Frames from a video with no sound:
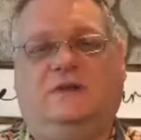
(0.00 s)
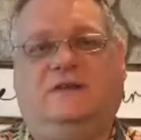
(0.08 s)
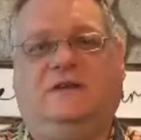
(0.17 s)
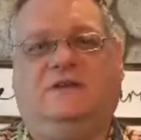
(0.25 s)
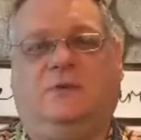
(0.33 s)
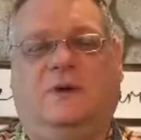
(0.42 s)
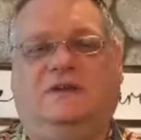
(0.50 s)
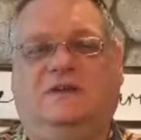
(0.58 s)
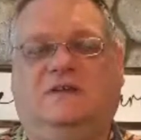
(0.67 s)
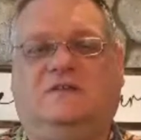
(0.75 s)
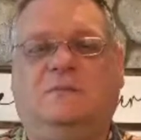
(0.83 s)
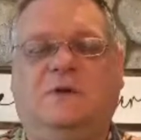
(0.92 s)

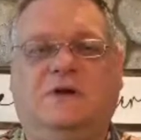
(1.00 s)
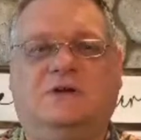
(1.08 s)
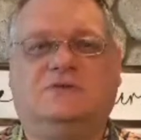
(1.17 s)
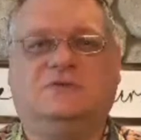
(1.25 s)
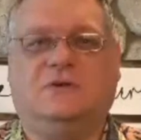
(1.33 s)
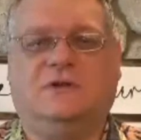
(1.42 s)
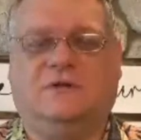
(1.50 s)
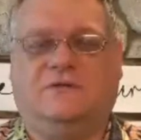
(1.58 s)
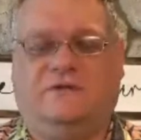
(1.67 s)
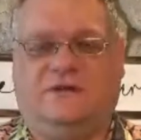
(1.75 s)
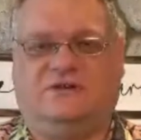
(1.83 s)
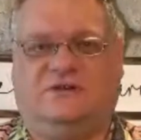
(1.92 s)
2020 Spiritual
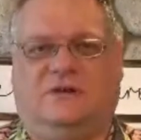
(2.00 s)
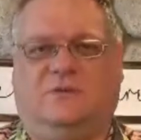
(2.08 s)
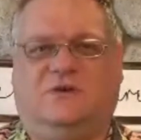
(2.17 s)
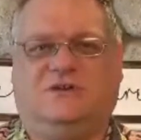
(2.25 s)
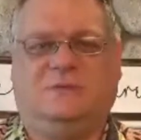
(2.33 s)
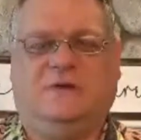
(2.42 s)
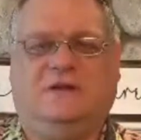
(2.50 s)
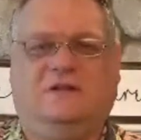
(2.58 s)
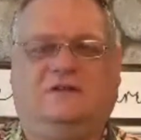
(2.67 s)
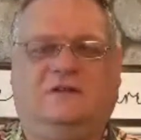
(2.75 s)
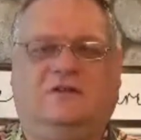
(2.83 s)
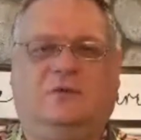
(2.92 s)
Vision, which
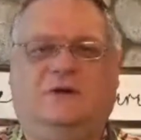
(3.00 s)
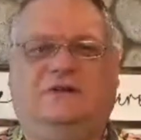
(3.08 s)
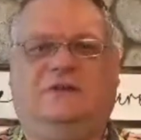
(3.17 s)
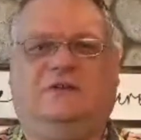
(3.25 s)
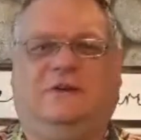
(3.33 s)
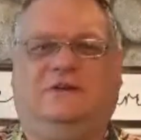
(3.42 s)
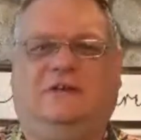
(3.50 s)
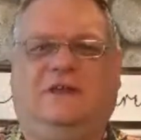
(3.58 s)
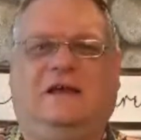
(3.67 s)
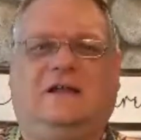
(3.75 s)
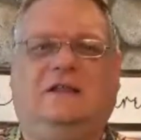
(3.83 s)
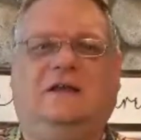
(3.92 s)
means a
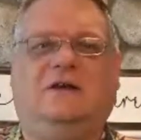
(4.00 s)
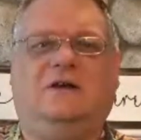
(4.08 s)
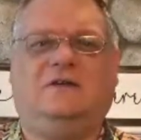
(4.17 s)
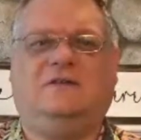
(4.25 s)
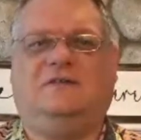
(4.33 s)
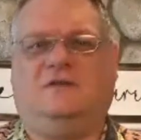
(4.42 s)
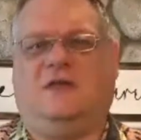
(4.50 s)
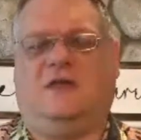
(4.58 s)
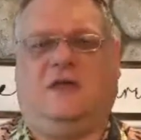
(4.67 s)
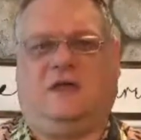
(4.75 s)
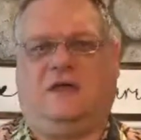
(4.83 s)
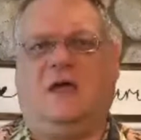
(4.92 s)
2020 clear
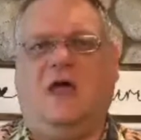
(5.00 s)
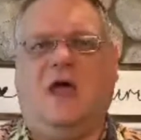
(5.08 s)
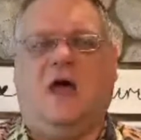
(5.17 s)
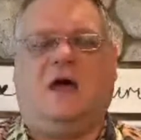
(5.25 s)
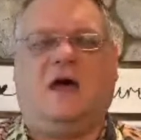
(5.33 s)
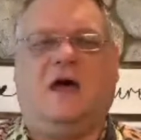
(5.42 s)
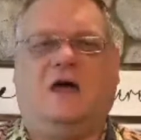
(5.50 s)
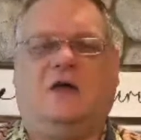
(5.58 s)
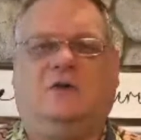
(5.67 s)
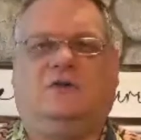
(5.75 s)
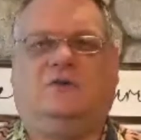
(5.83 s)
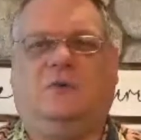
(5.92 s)
seeing,
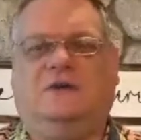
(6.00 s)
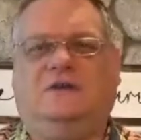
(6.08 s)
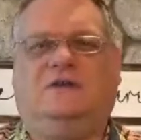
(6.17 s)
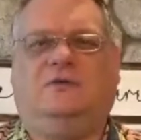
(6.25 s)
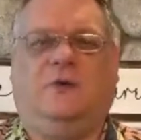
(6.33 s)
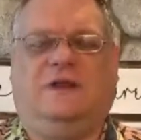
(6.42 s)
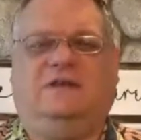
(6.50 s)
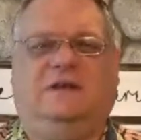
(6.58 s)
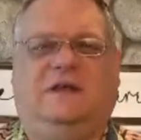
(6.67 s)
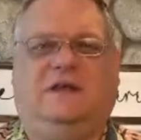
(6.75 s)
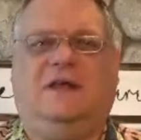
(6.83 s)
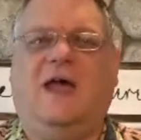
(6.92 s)

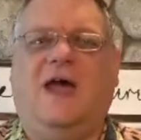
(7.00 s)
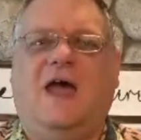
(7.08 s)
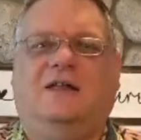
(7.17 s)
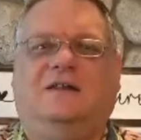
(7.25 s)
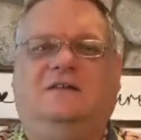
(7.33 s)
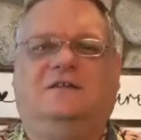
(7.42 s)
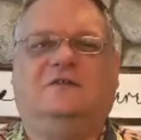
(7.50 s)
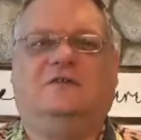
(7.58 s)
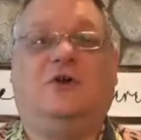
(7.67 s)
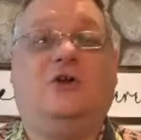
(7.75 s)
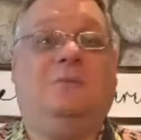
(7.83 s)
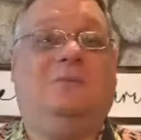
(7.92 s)
2020
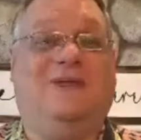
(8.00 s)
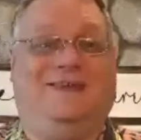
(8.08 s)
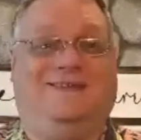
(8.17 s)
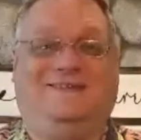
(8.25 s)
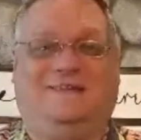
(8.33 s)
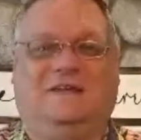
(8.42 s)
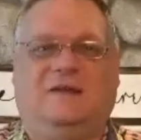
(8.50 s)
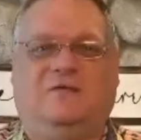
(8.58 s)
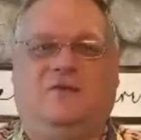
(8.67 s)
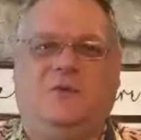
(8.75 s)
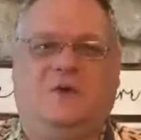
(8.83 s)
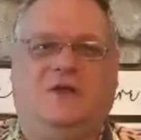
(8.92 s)
discernment,
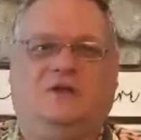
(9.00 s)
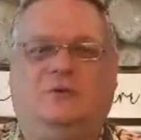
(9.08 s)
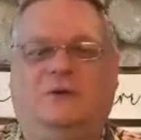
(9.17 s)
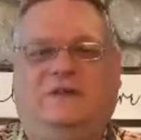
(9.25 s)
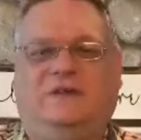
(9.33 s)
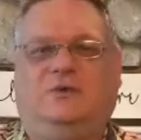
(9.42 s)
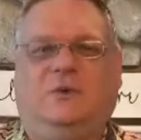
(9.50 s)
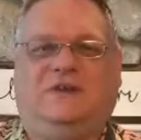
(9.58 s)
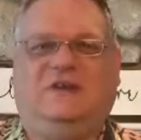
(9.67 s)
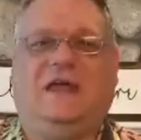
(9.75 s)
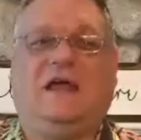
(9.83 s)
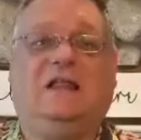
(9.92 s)
if you will,
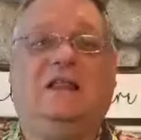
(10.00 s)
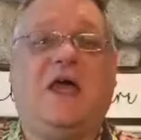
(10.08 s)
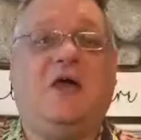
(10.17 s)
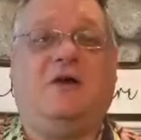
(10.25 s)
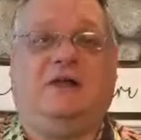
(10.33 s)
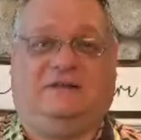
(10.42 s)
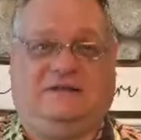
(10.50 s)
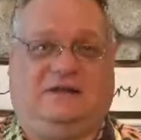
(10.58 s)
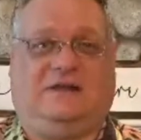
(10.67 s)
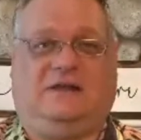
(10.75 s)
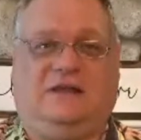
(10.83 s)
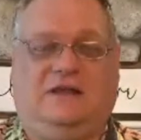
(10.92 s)
2020
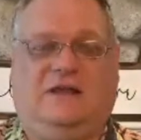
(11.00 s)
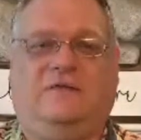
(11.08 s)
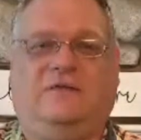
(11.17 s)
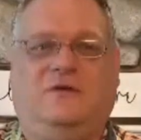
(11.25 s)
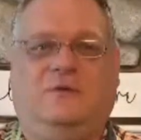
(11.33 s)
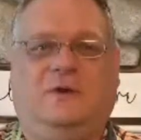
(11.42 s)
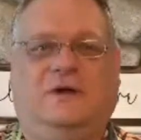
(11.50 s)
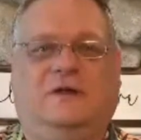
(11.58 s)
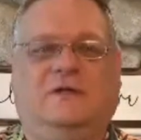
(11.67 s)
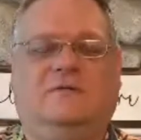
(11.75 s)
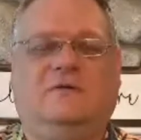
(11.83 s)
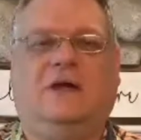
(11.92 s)
clarity, if you
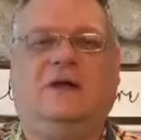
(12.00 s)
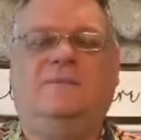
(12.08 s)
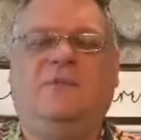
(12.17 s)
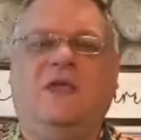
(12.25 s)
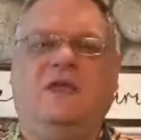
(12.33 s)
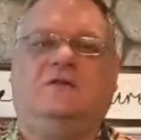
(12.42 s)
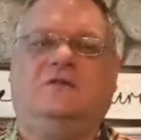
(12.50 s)
will, right?